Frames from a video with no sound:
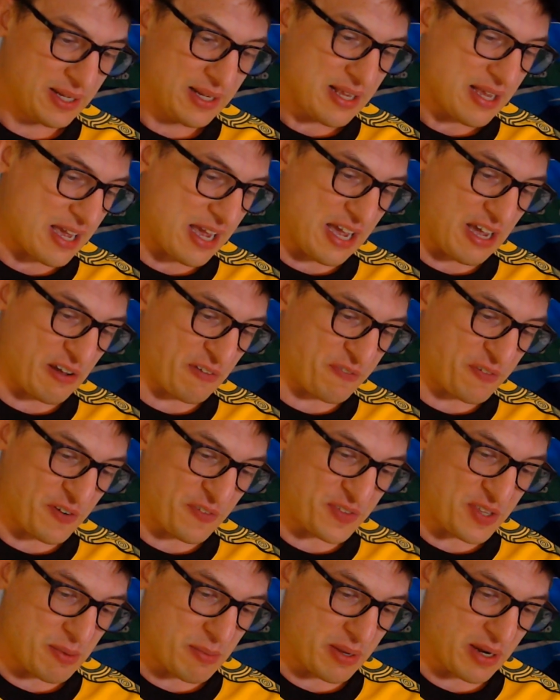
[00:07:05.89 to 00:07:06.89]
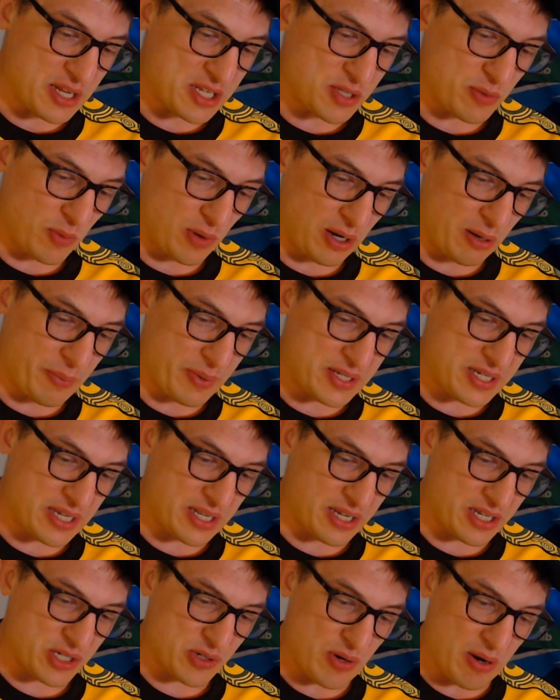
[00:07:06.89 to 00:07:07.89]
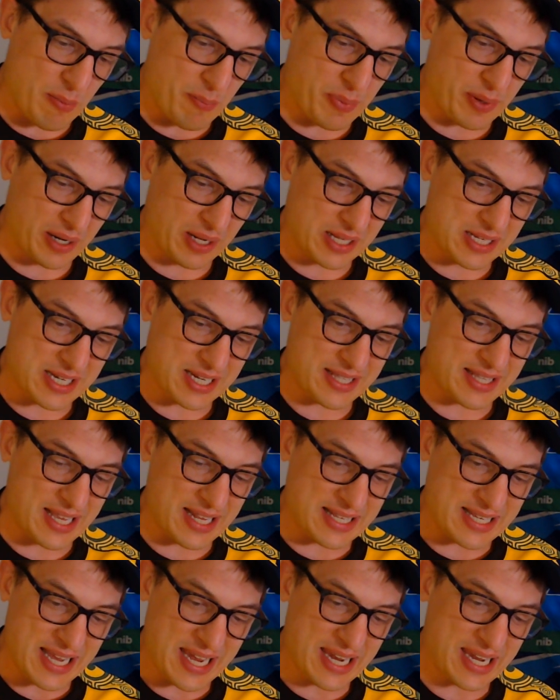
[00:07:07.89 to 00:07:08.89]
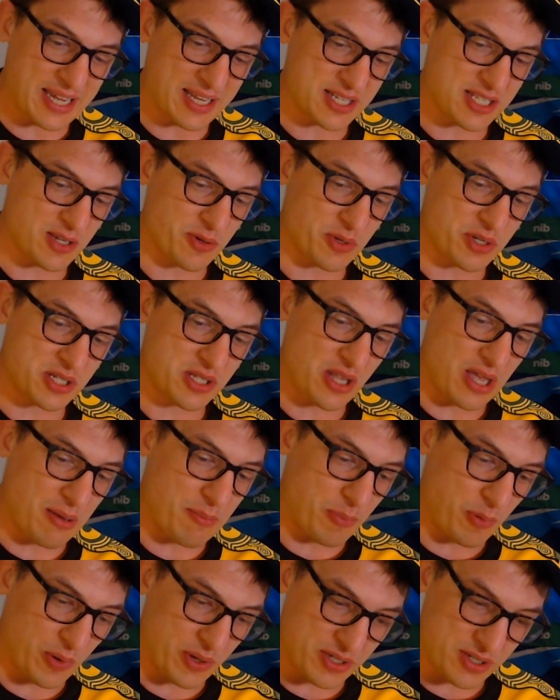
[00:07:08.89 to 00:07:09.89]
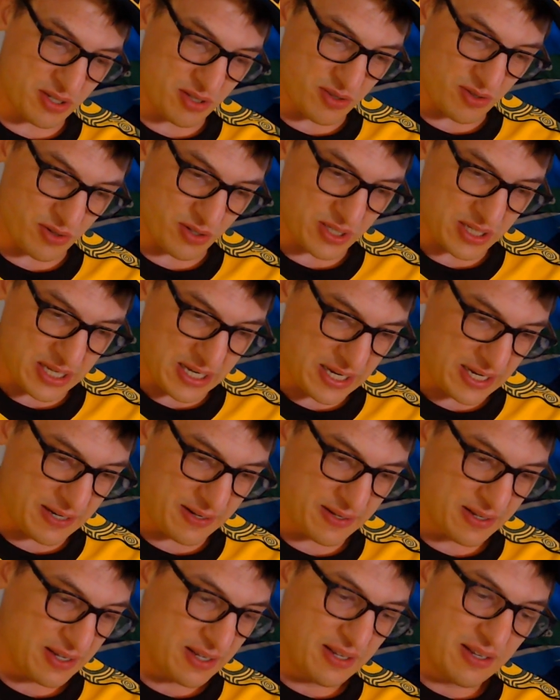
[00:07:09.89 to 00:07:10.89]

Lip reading: 50 minutes, the Wallabies get a scrum penalty, and they take it. So it's 9 points to 13.